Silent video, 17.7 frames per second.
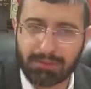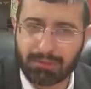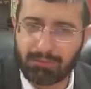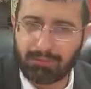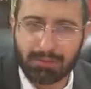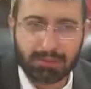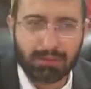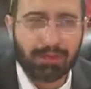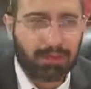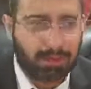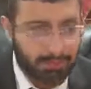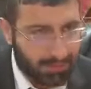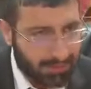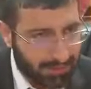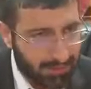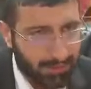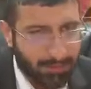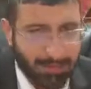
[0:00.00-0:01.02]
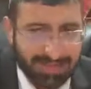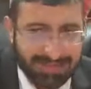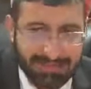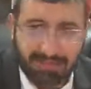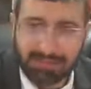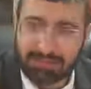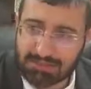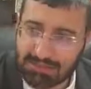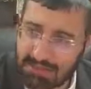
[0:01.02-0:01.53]
want to get your
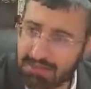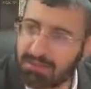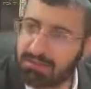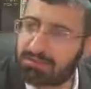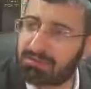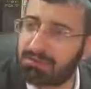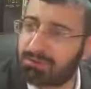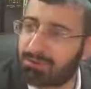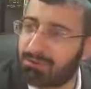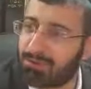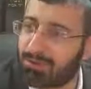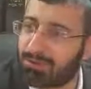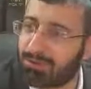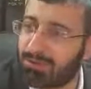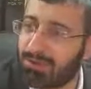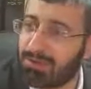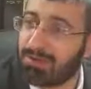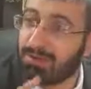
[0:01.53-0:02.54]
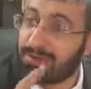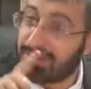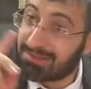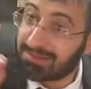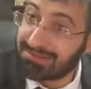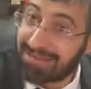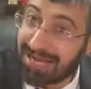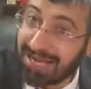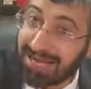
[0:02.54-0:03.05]
basket? Stay here till tomorrow.
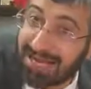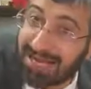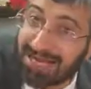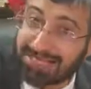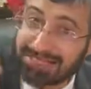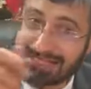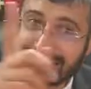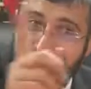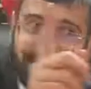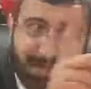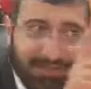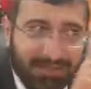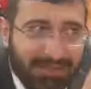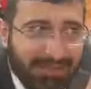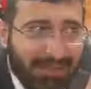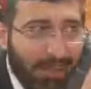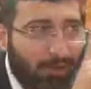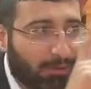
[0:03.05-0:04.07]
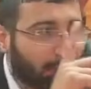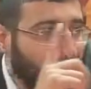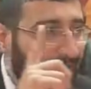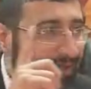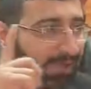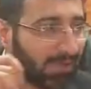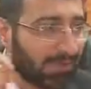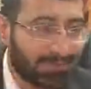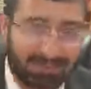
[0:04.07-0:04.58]
that same cloud
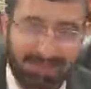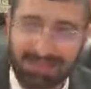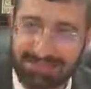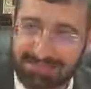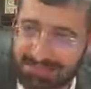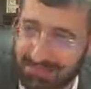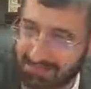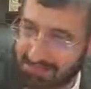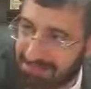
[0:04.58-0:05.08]
will come, that same